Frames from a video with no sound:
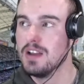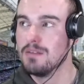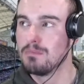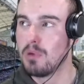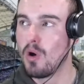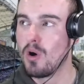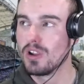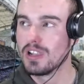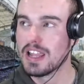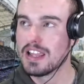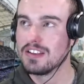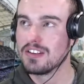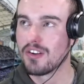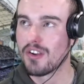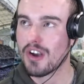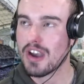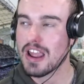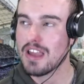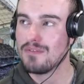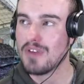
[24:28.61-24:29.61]
Pauline
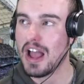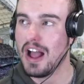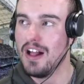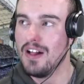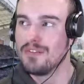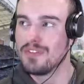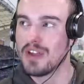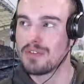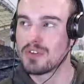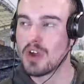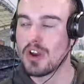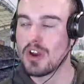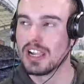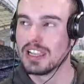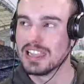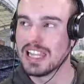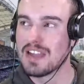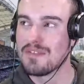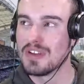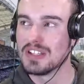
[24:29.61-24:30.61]
Riva. They've got
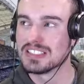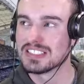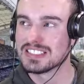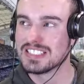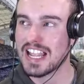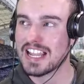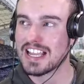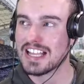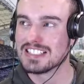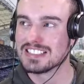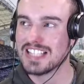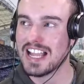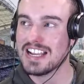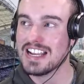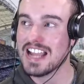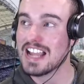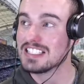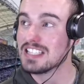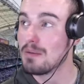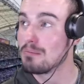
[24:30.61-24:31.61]
11 seconds. They
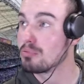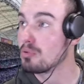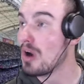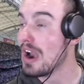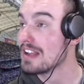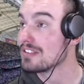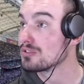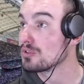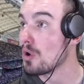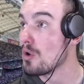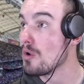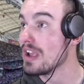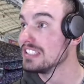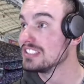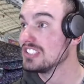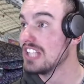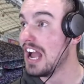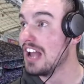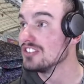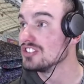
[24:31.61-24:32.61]
need to break through. He's
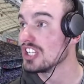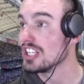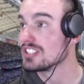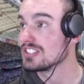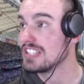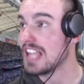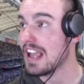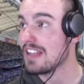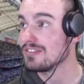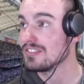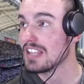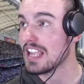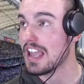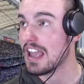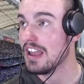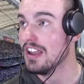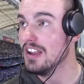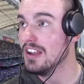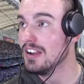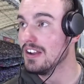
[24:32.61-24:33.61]
done just that
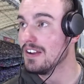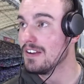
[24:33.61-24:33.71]
there.